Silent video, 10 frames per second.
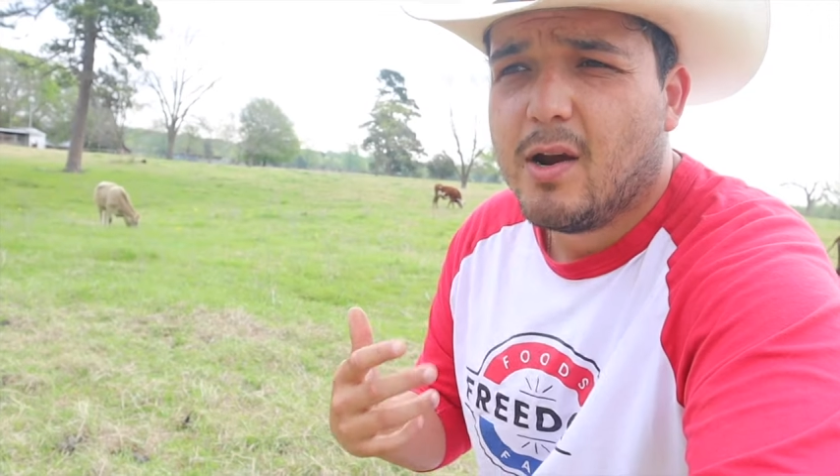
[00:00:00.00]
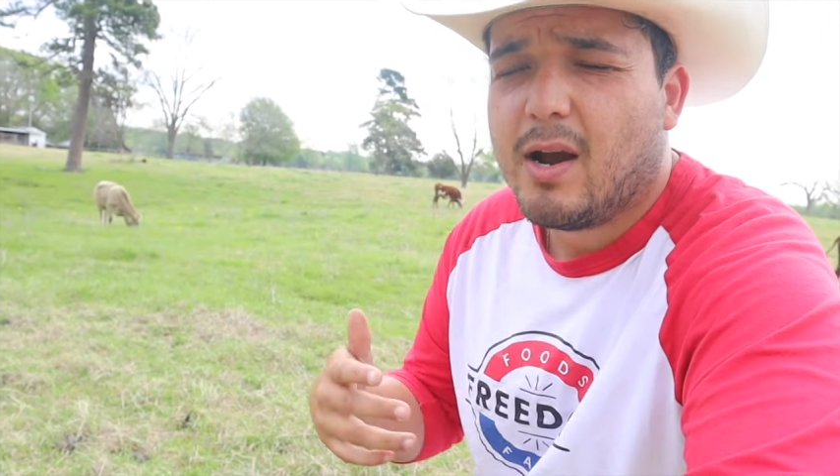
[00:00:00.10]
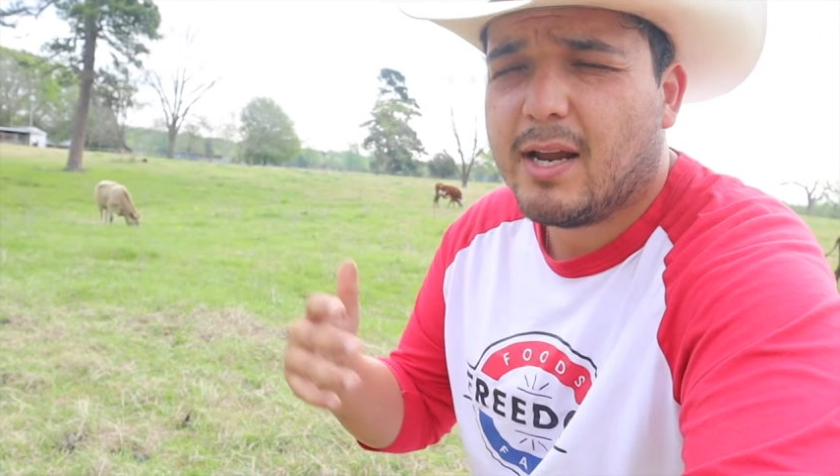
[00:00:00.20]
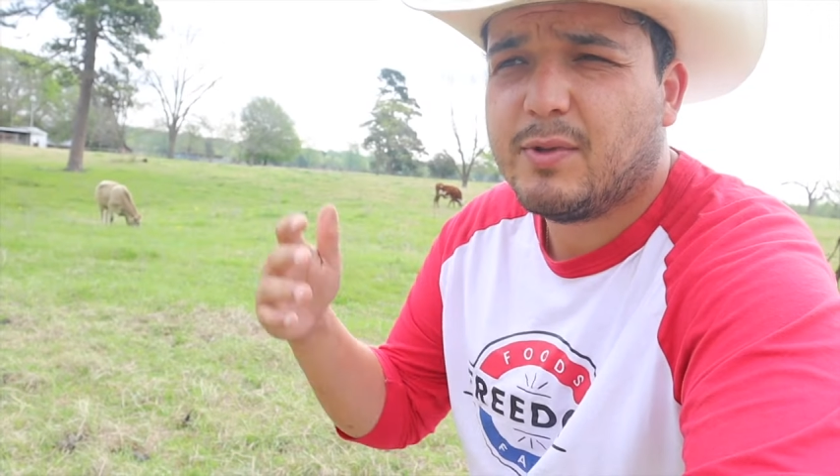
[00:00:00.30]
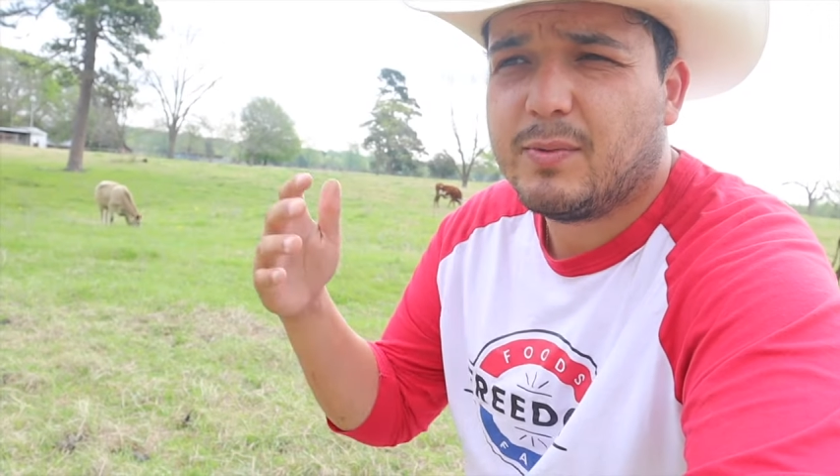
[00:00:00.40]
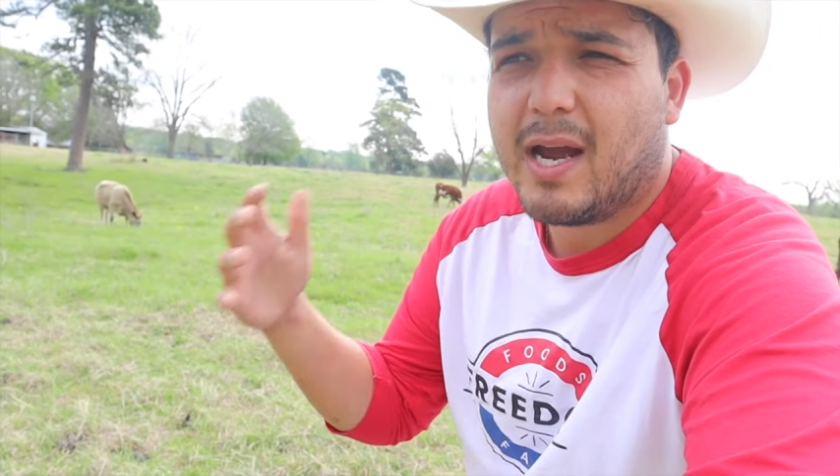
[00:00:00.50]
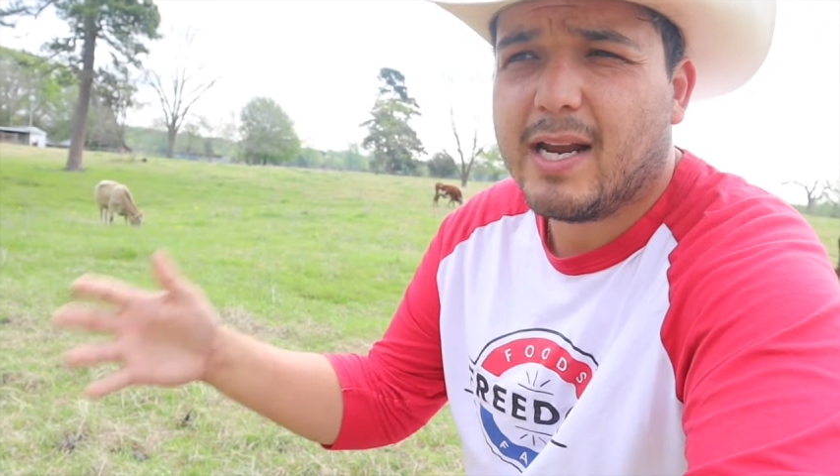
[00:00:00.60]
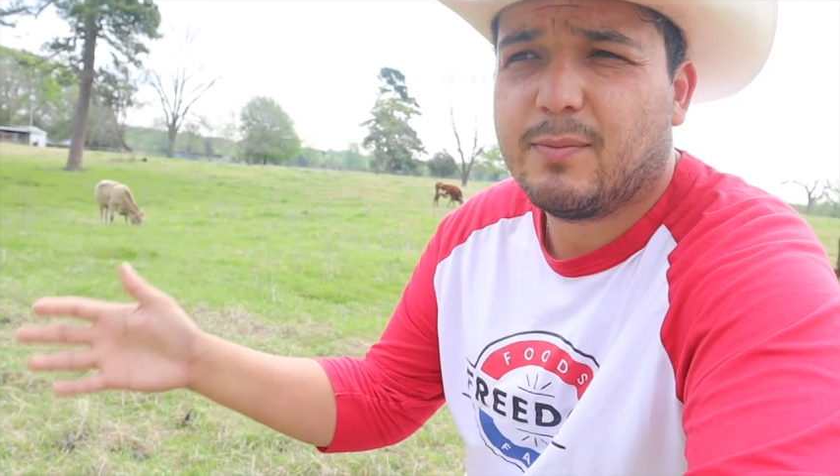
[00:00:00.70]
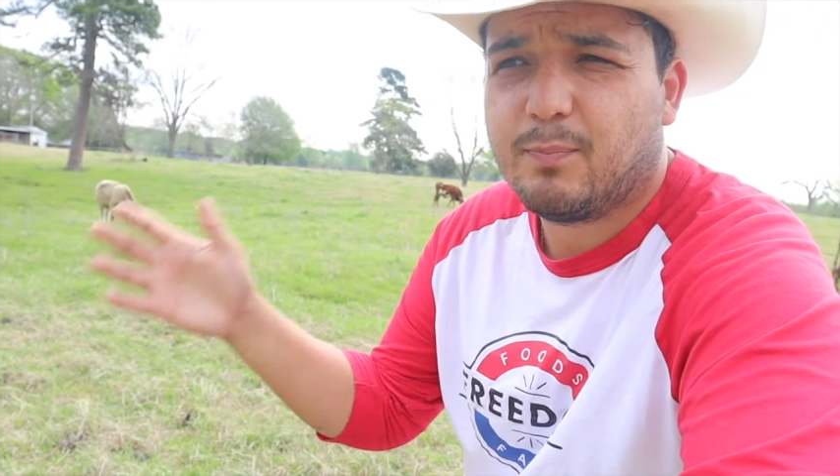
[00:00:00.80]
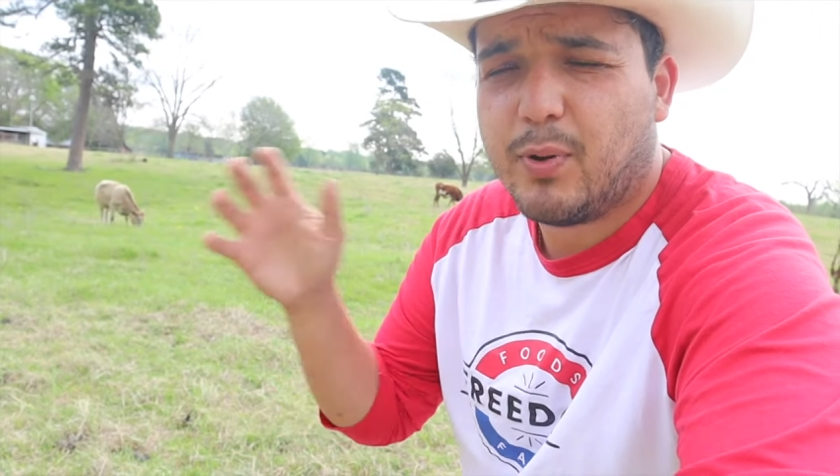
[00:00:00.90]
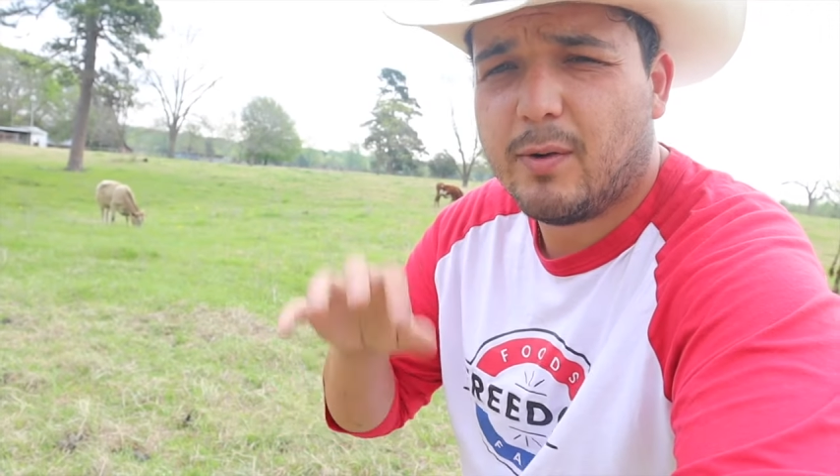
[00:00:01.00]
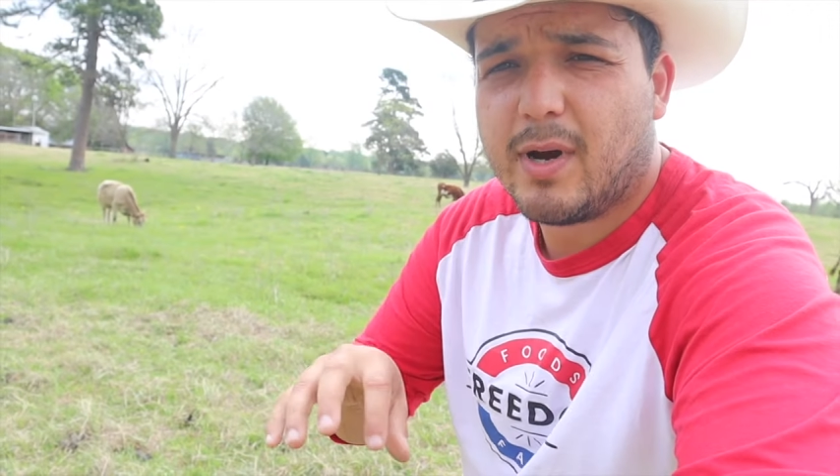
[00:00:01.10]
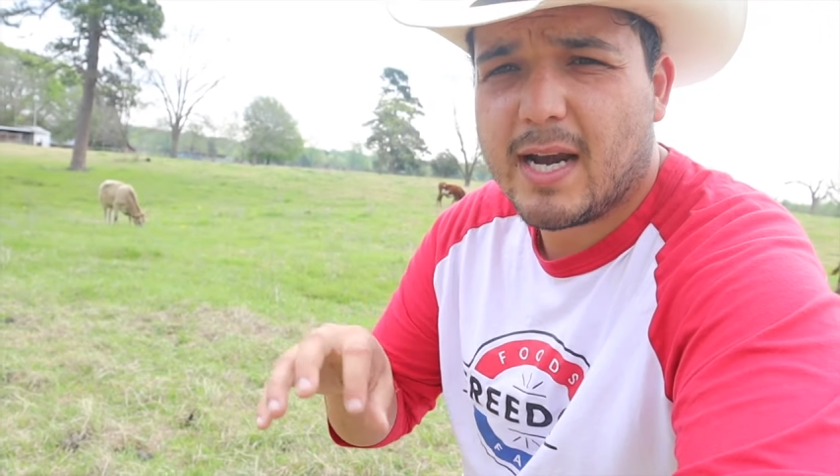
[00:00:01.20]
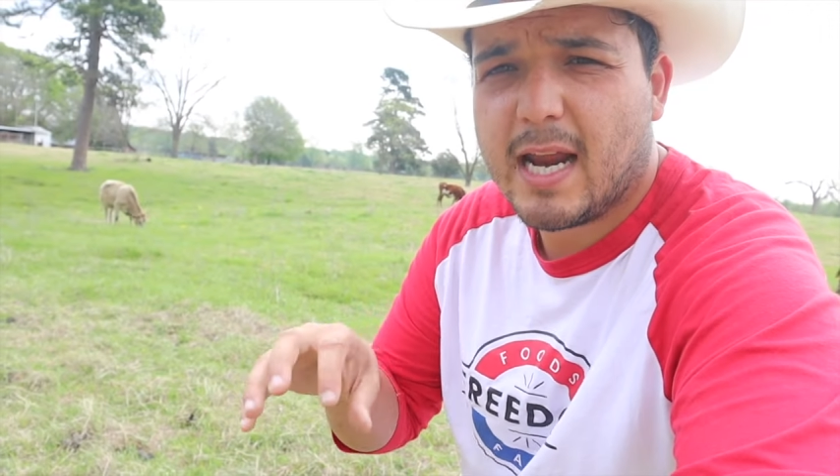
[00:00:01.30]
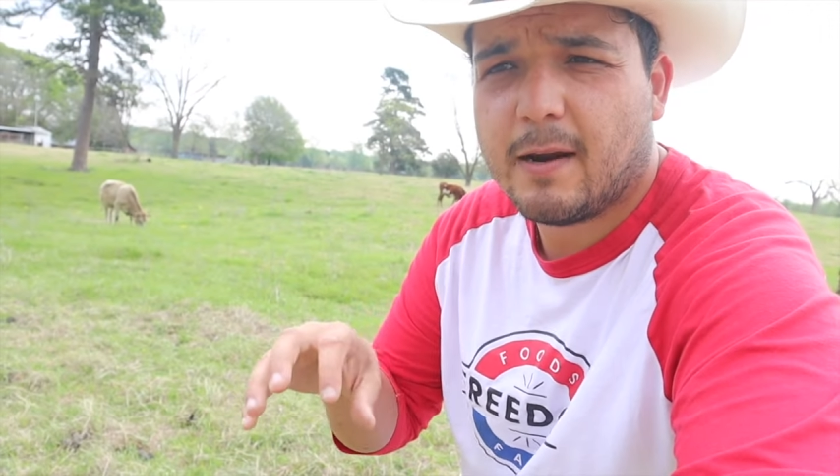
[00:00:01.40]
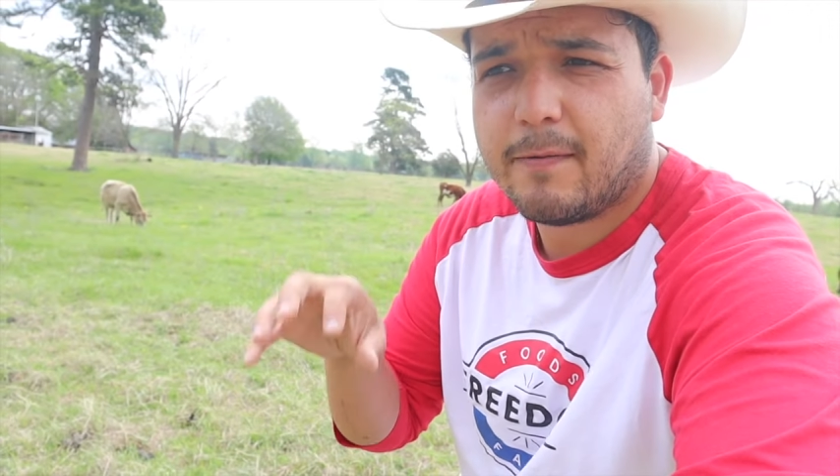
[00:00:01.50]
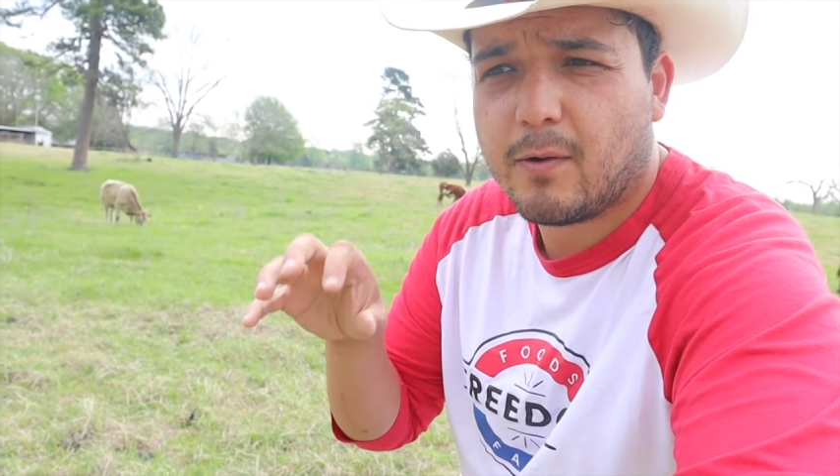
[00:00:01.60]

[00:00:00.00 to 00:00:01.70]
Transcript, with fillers: I, I put them on hay for